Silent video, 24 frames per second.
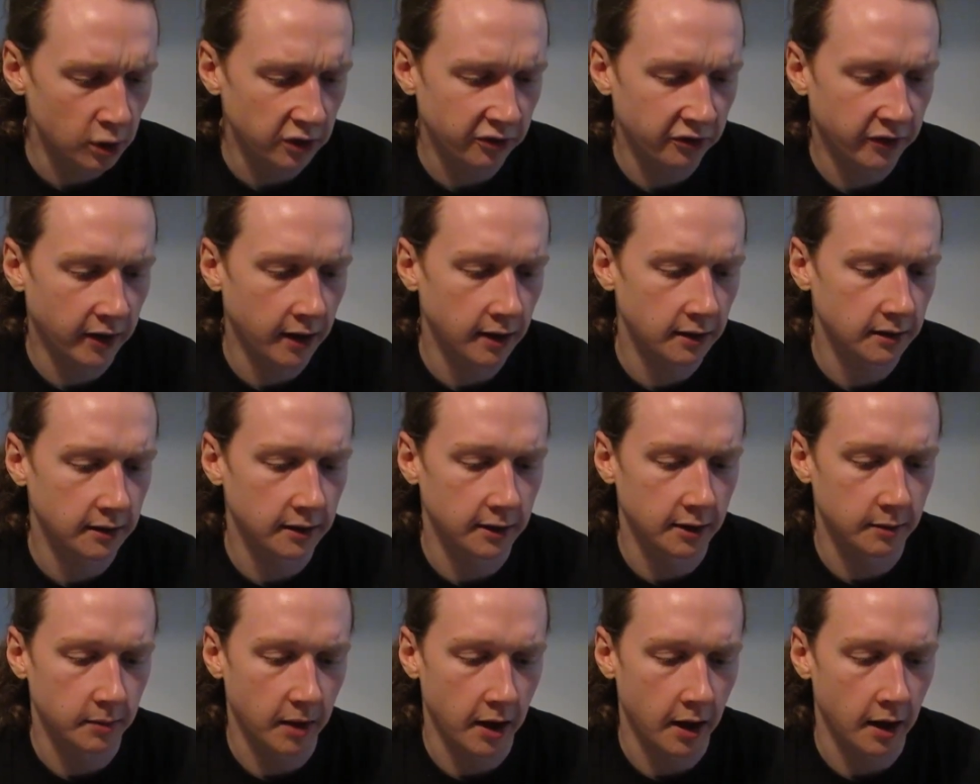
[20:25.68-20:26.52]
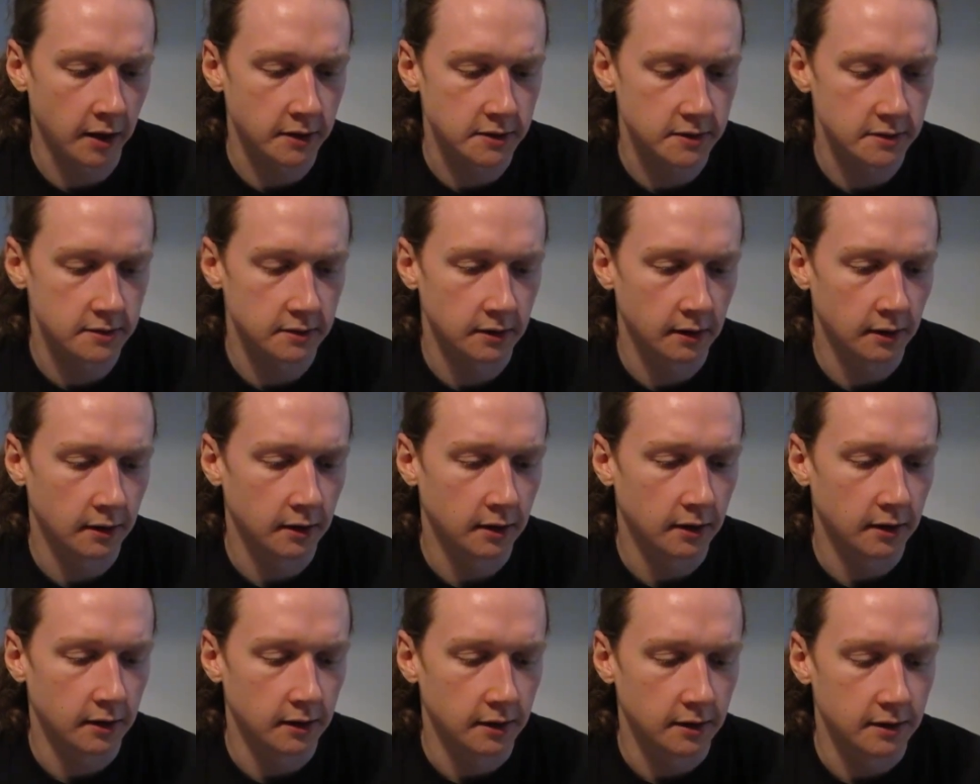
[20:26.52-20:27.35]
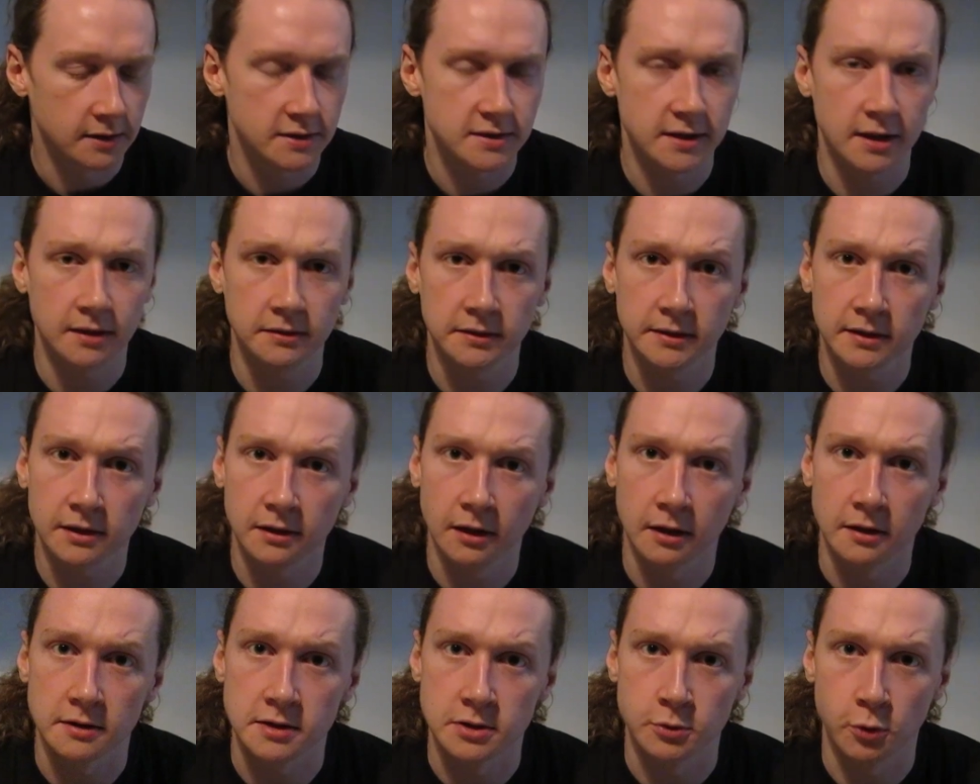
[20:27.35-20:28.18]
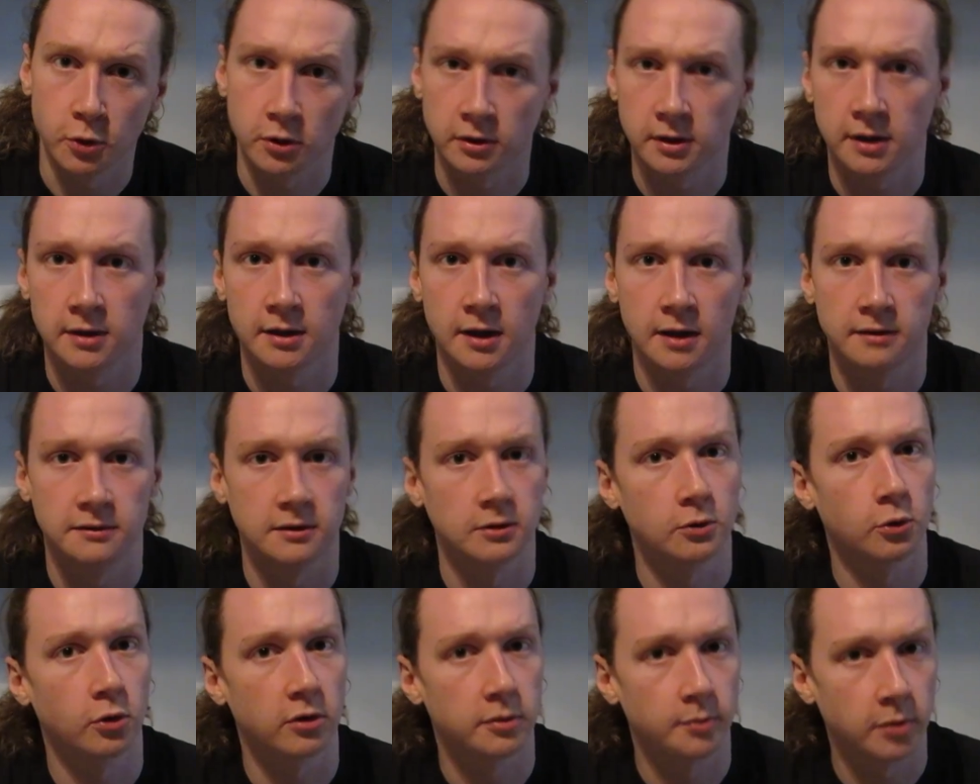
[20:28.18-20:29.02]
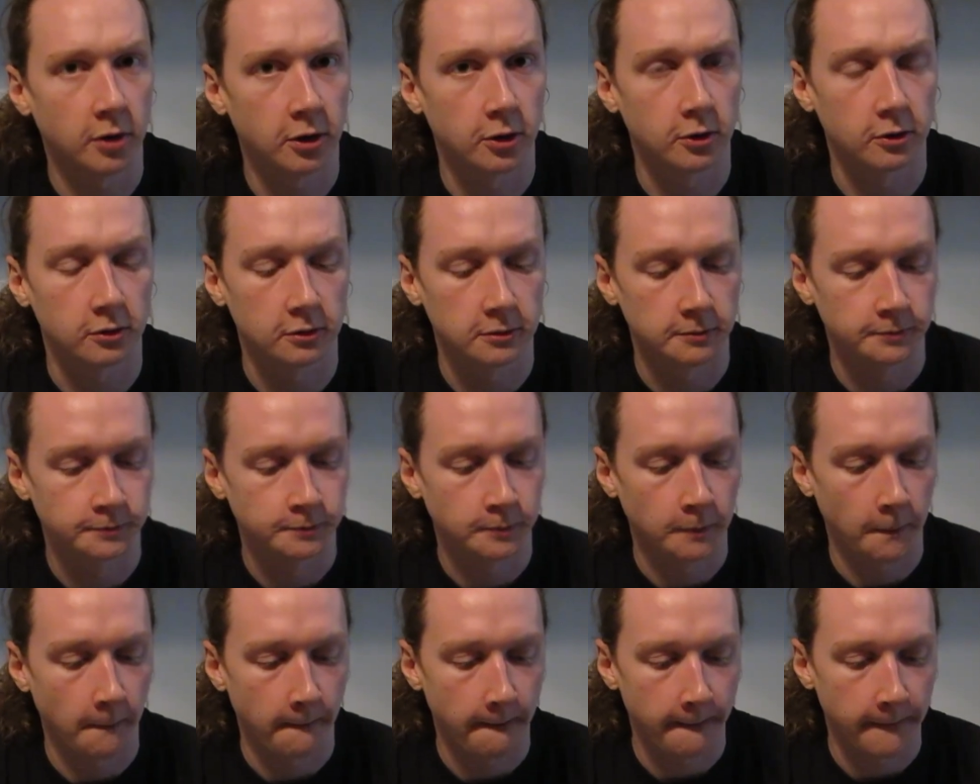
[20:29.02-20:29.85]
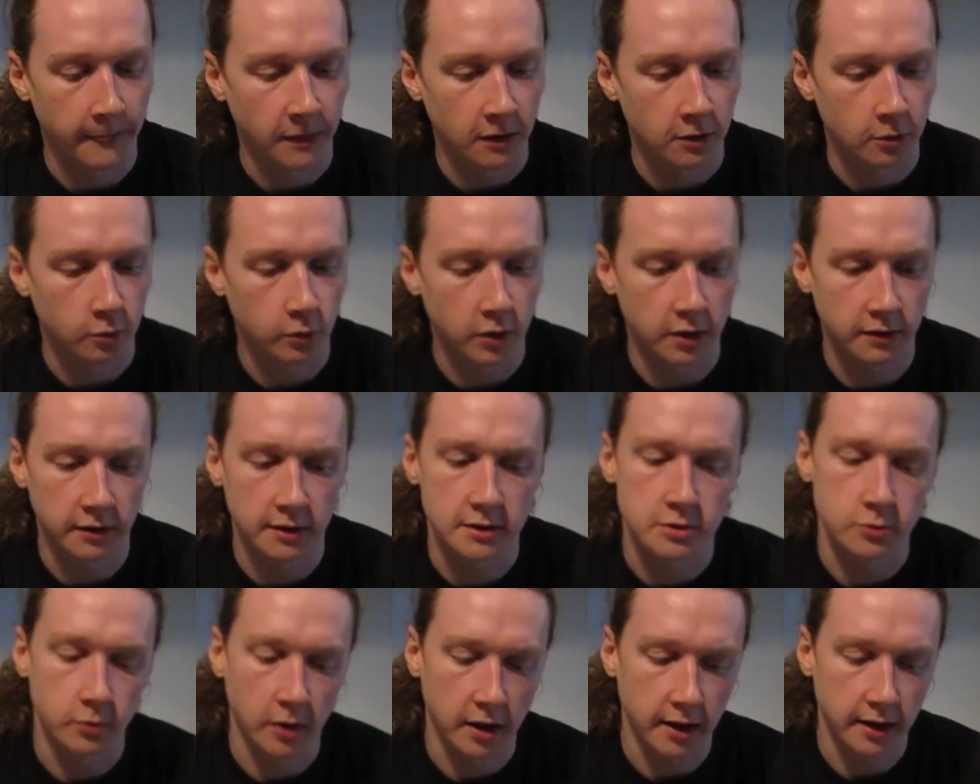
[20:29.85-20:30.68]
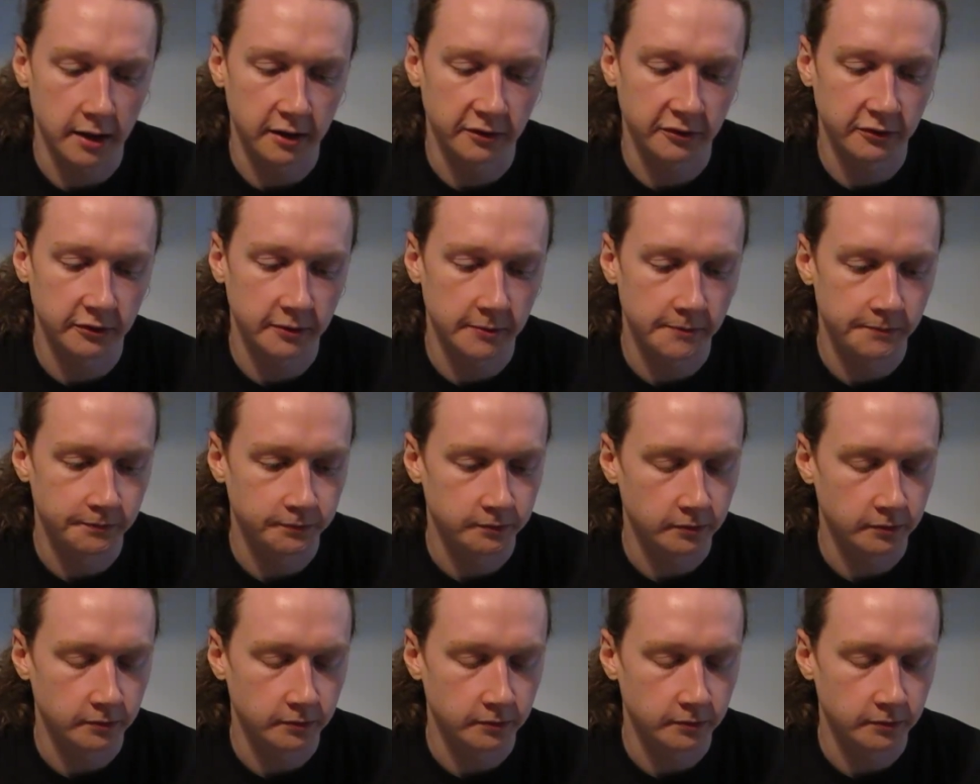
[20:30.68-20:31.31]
find him as Santa Claus working at the North Pole with his wife,